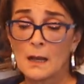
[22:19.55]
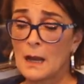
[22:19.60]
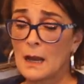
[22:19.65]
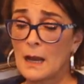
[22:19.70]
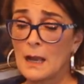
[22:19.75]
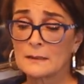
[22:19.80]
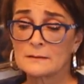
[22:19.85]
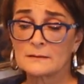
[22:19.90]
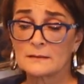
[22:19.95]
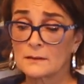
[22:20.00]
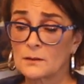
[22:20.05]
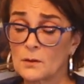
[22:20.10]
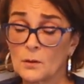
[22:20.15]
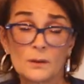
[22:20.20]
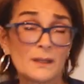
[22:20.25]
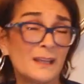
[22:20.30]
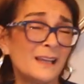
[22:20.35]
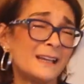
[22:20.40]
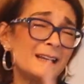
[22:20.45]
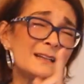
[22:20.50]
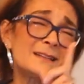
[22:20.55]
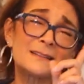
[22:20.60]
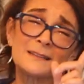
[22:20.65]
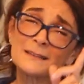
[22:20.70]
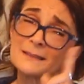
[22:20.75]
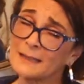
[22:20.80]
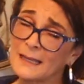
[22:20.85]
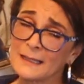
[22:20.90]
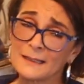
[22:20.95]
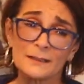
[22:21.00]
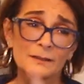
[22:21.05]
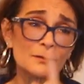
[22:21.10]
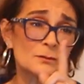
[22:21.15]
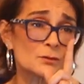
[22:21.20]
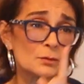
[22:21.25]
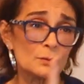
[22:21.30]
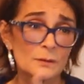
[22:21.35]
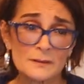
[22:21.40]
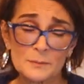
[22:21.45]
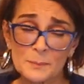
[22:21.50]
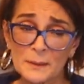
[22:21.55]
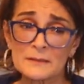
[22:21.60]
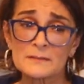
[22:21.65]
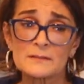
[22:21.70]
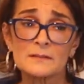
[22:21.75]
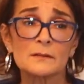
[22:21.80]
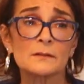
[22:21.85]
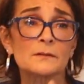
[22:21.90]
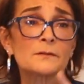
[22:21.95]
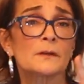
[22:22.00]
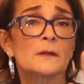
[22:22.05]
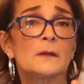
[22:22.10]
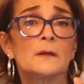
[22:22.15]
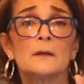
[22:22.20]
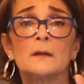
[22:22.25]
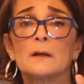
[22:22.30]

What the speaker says: I did cocaine. Didn't like it. Too expensive.